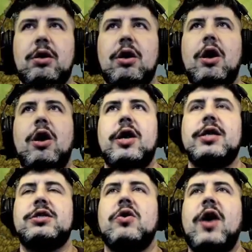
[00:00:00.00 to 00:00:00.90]

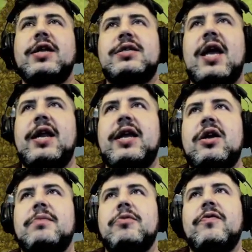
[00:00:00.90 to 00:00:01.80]
Alright, so I decided
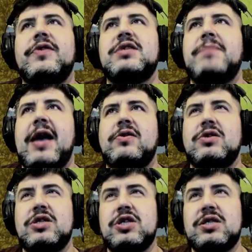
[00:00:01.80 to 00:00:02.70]
here to move these
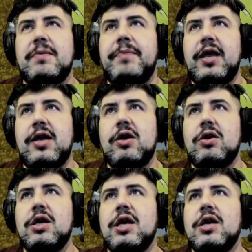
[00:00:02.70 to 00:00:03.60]
mountains just a bit
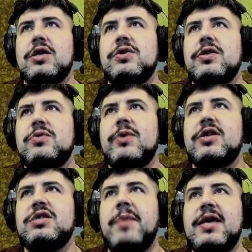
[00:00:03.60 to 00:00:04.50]
here. So this way
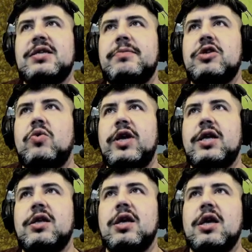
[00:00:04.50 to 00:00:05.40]
there's space in
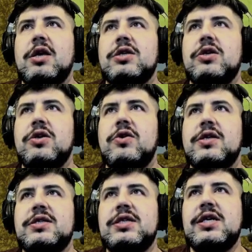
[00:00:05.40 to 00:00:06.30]
between. So you
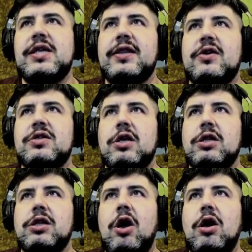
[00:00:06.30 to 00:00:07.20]
can see that there's a
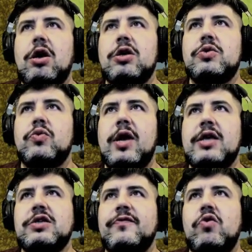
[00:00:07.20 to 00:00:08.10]
large
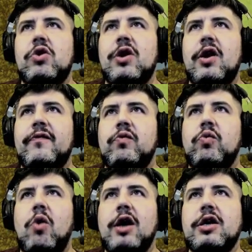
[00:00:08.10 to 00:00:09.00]
reservoir of
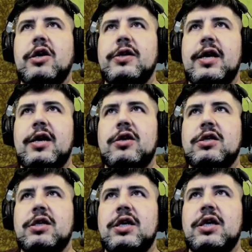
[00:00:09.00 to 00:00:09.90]
water in there.
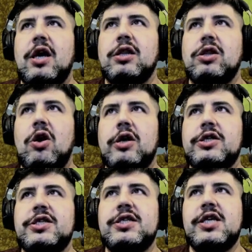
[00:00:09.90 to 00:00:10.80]
A
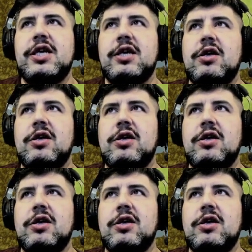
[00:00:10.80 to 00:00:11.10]
large sea.